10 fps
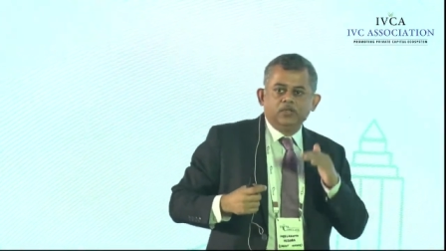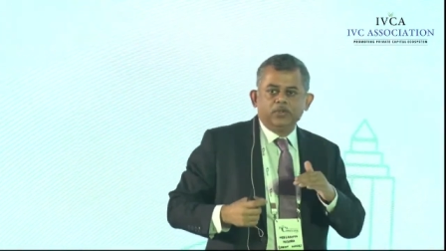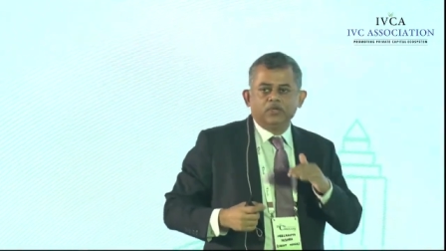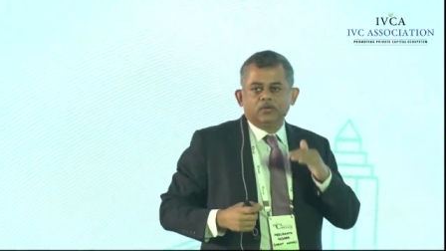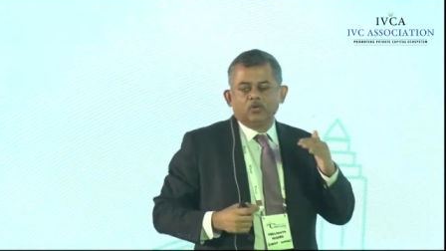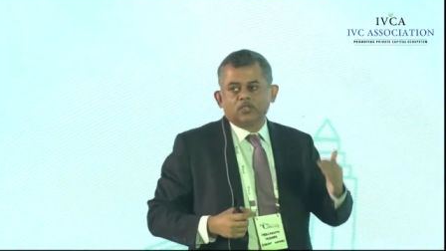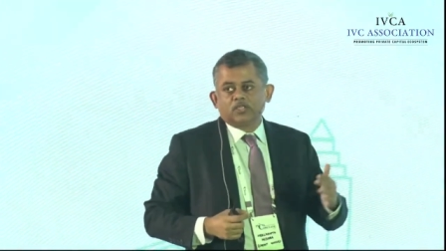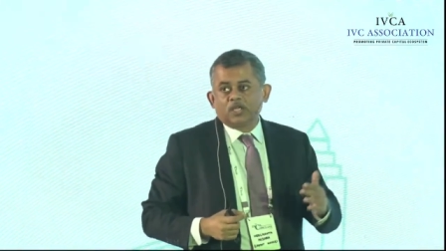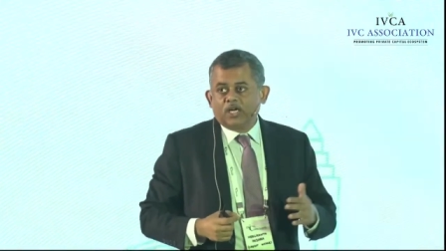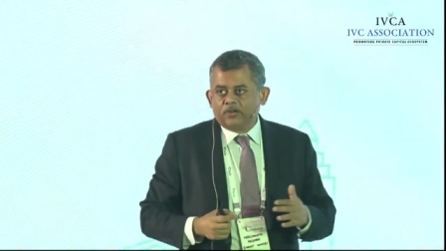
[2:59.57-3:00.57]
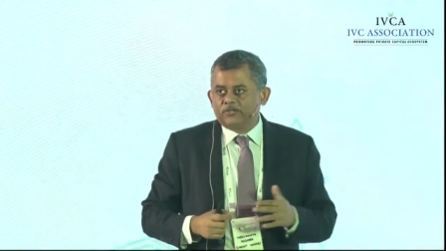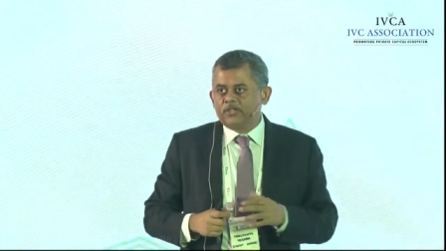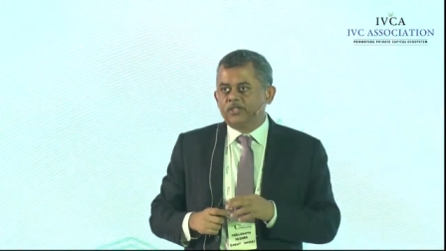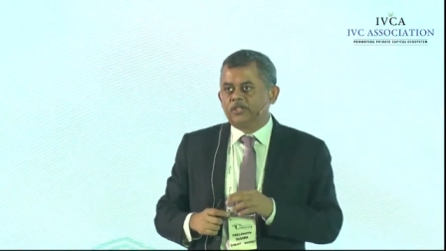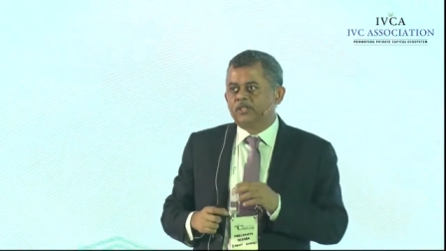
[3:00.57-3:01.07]
that current
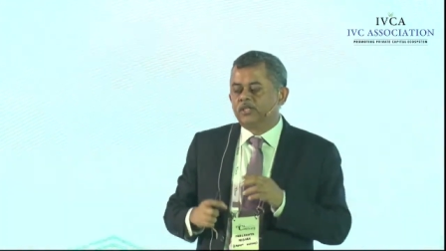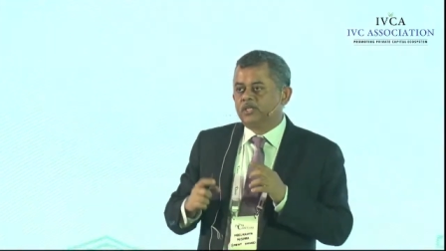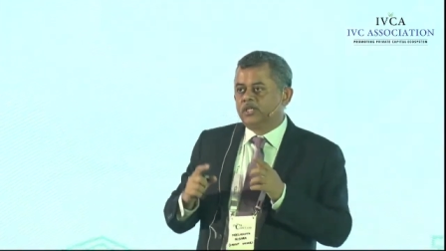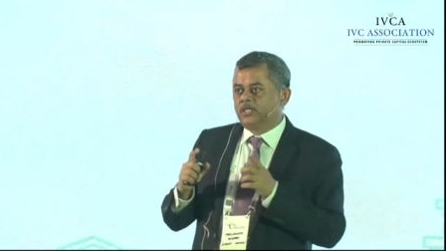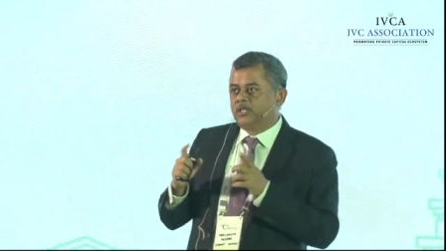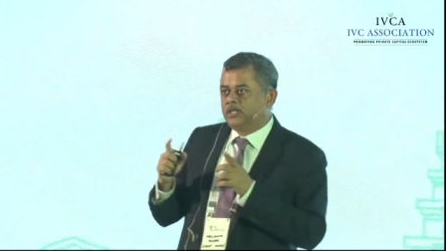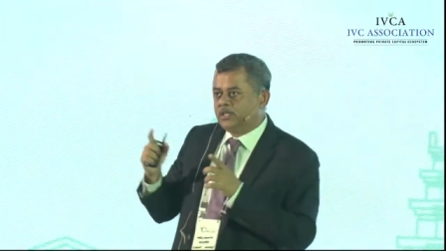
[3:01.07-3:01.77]
expectation is